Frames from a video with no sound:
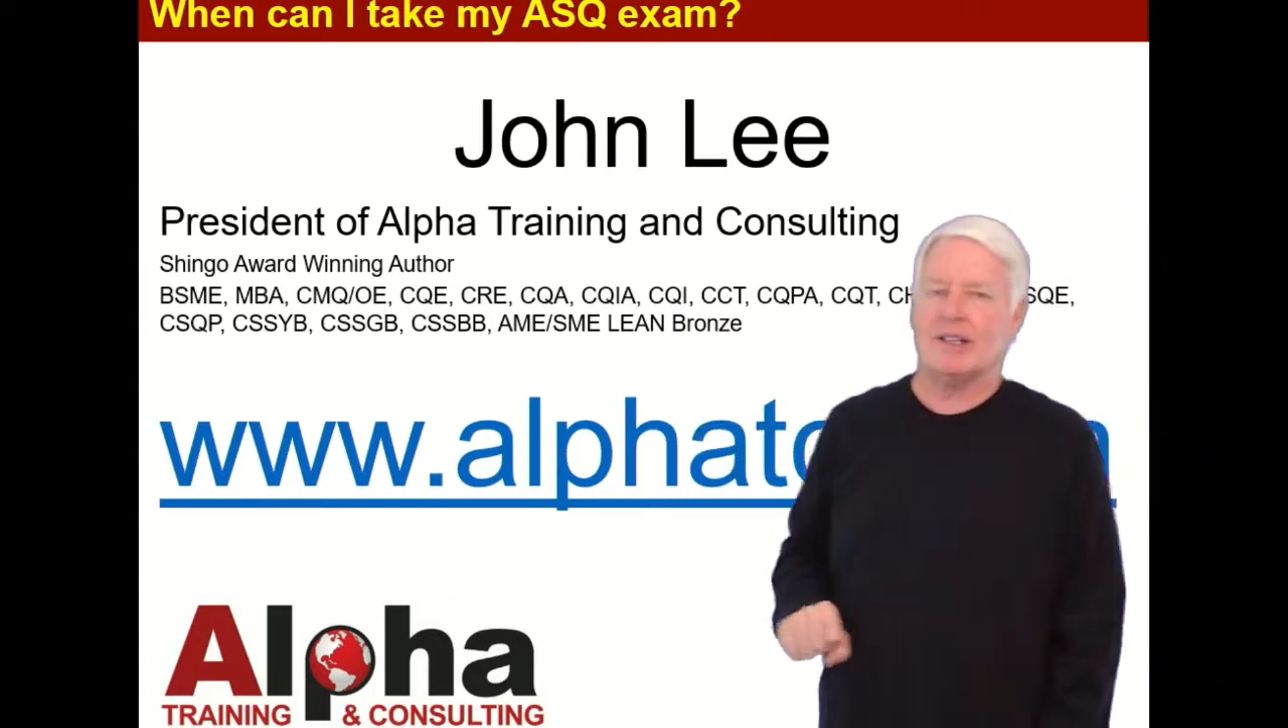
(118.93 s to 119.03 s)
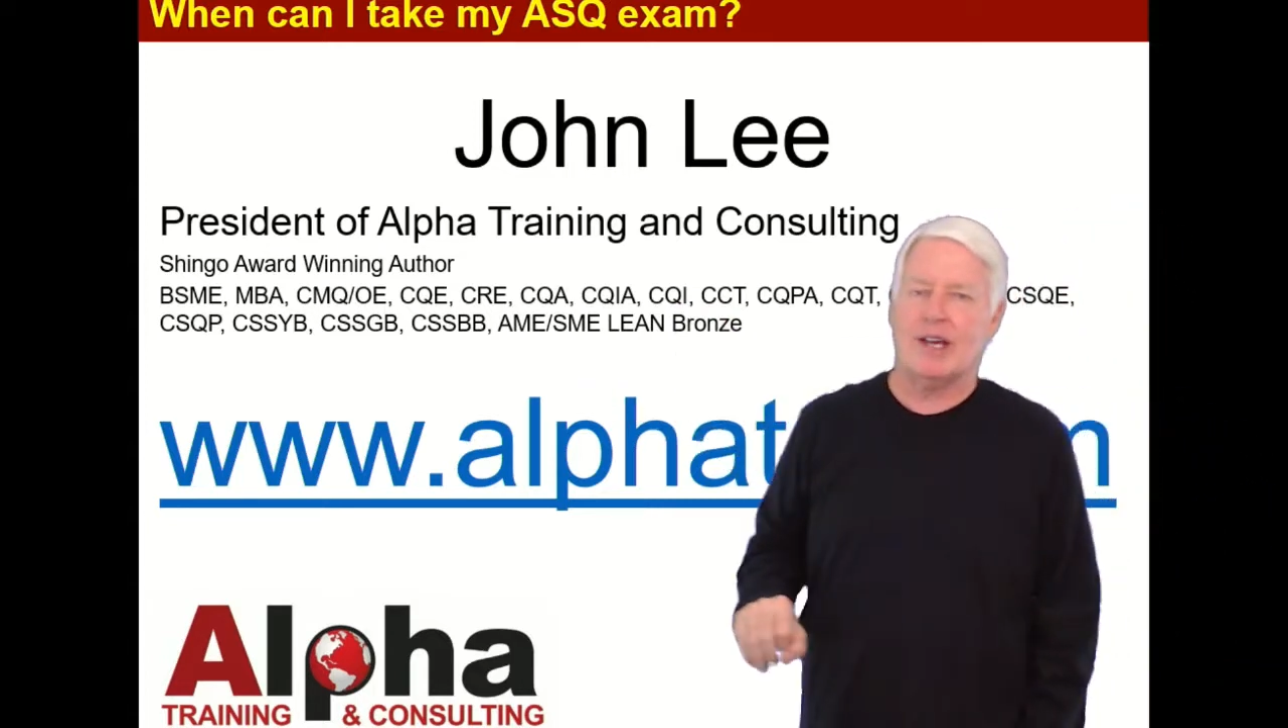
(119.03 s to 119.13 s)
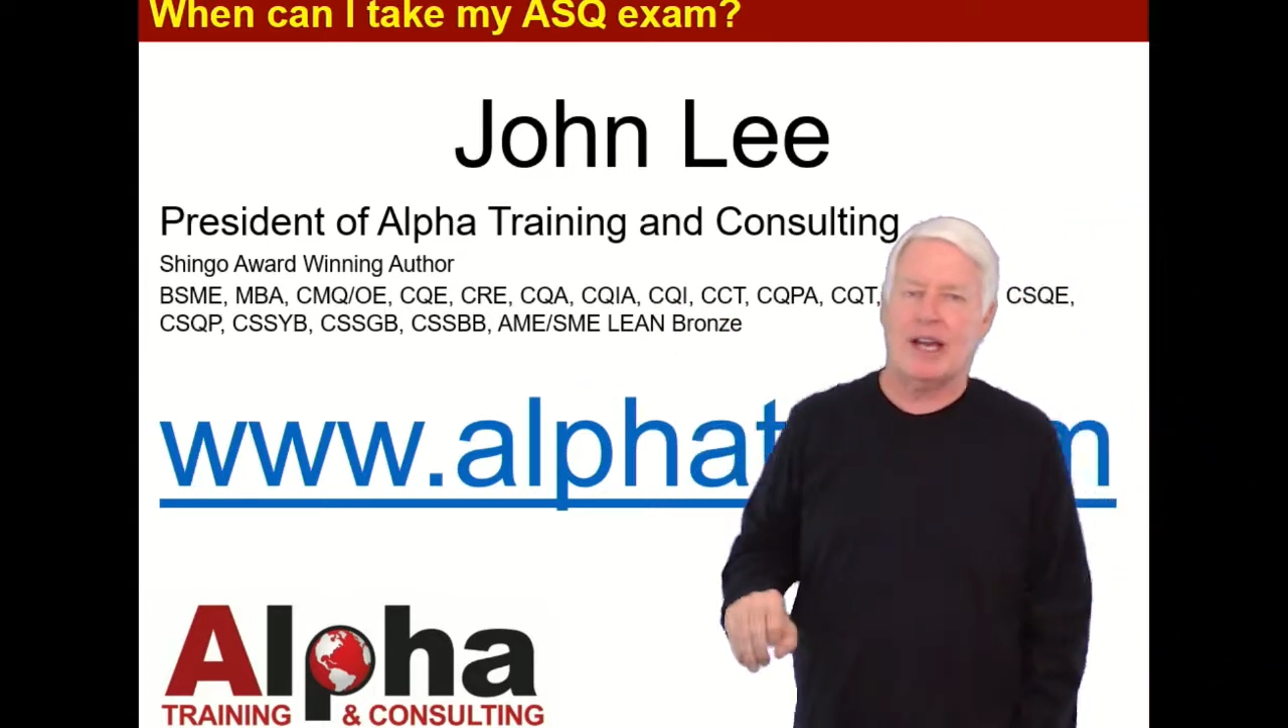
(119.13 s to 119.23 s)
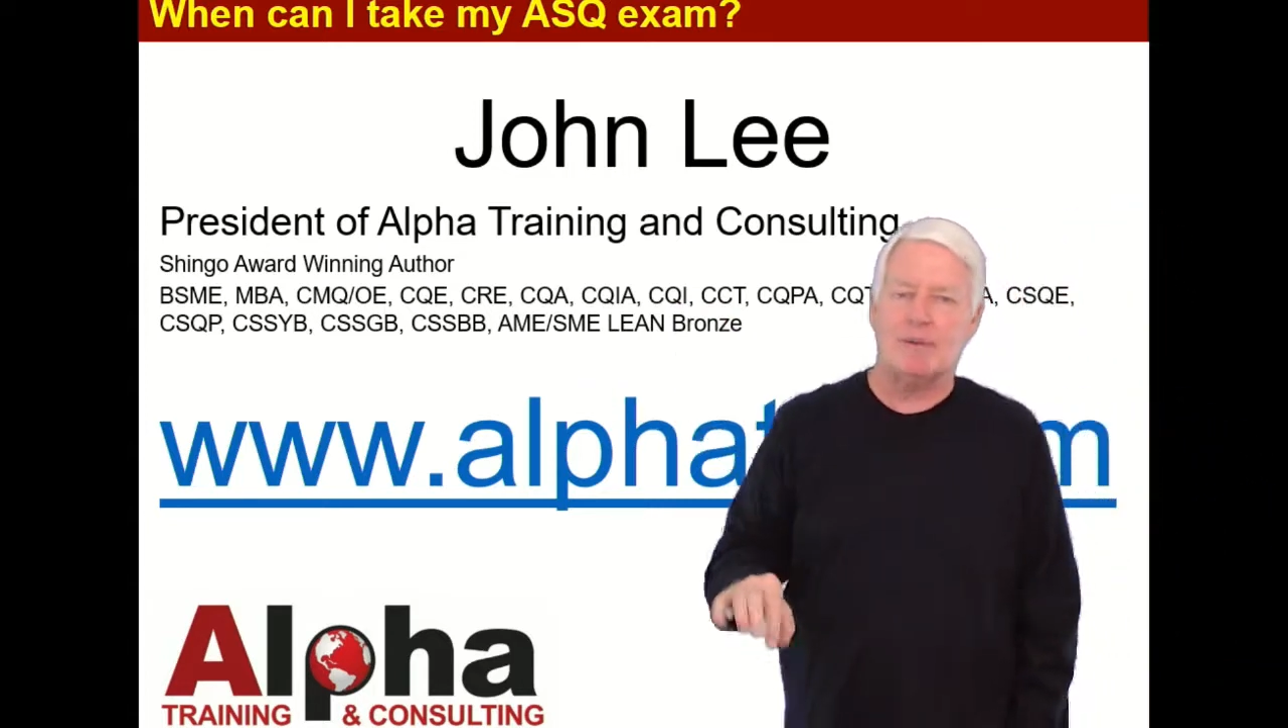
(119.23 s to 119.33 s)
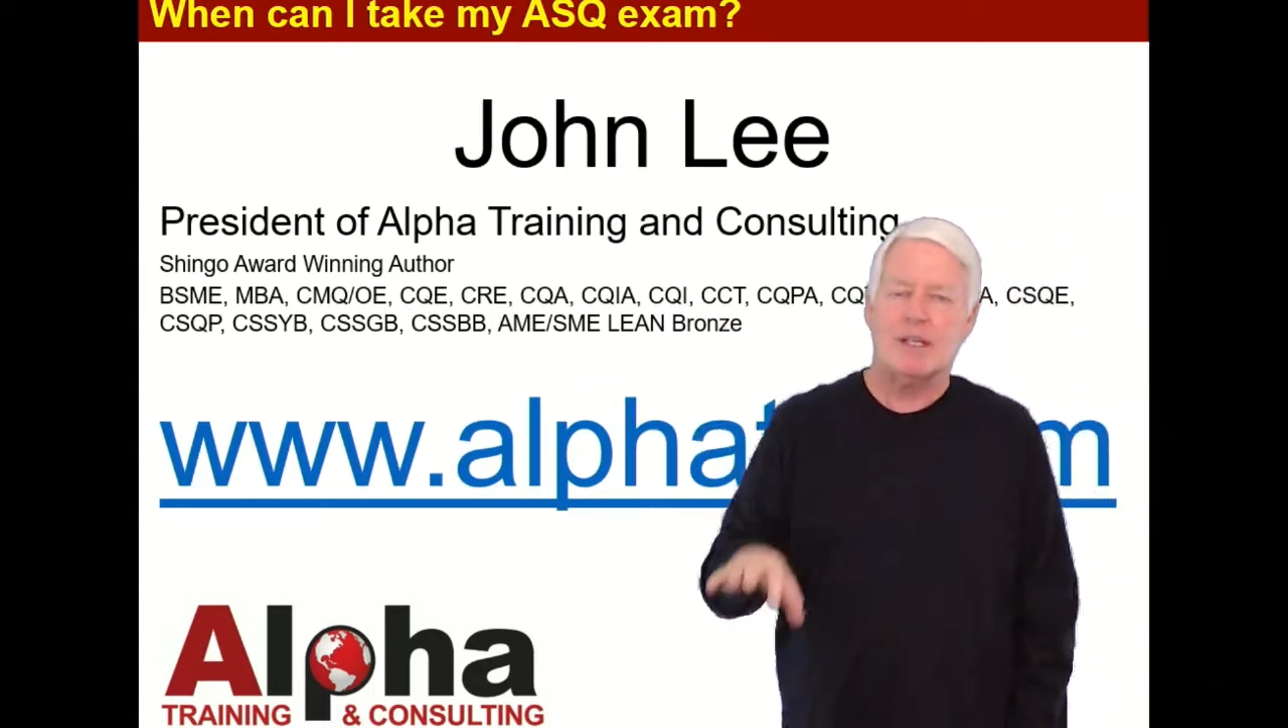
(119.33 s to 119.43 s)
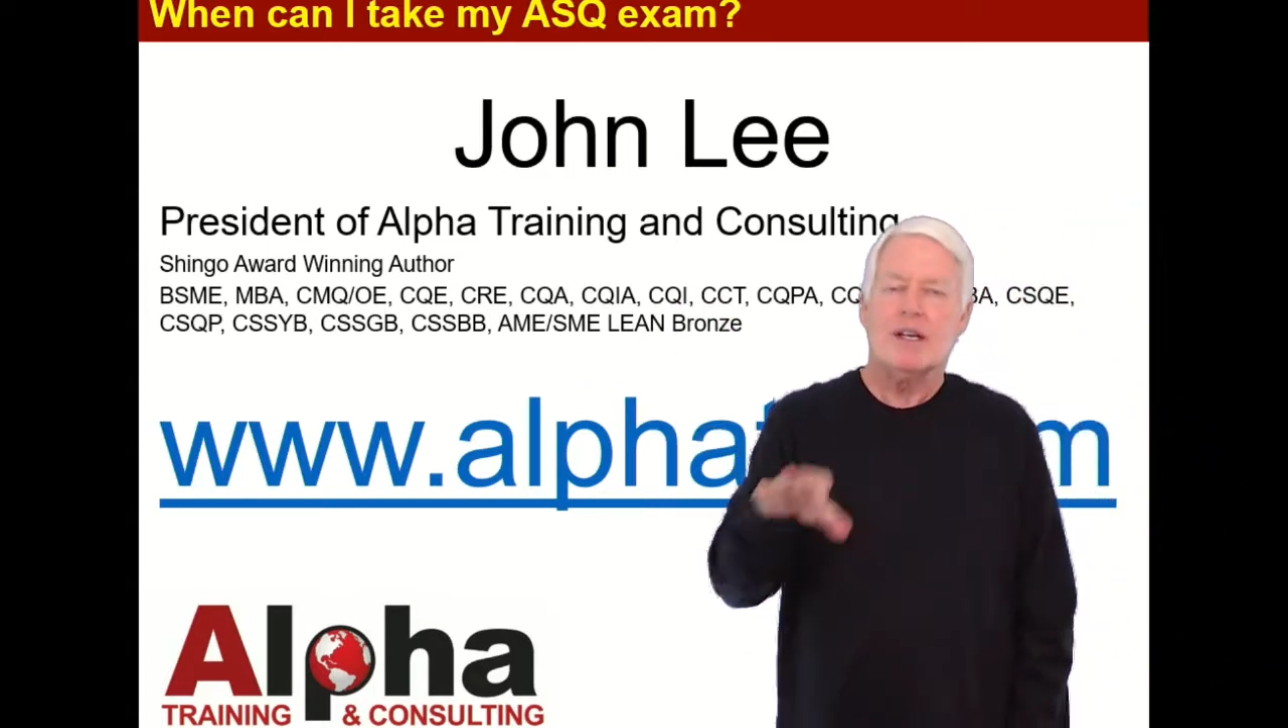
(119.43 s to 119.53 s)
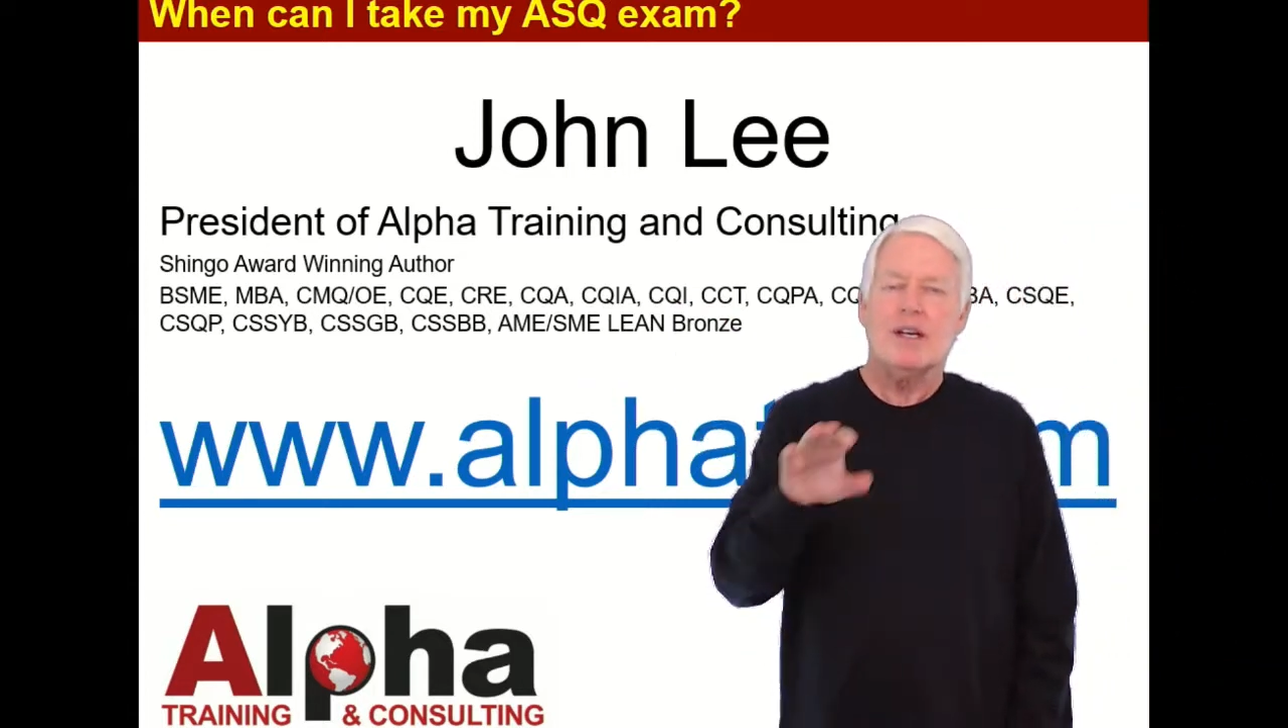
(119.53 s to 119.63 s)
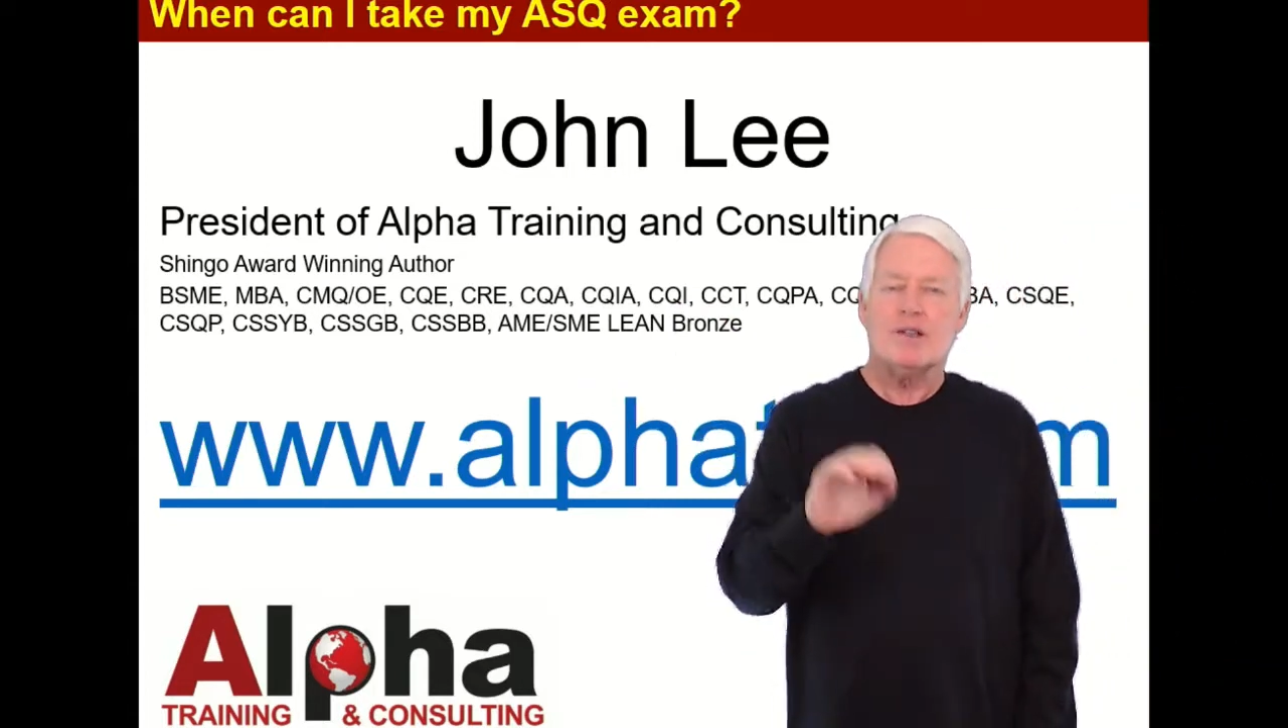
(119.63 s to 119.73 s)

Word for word: exams.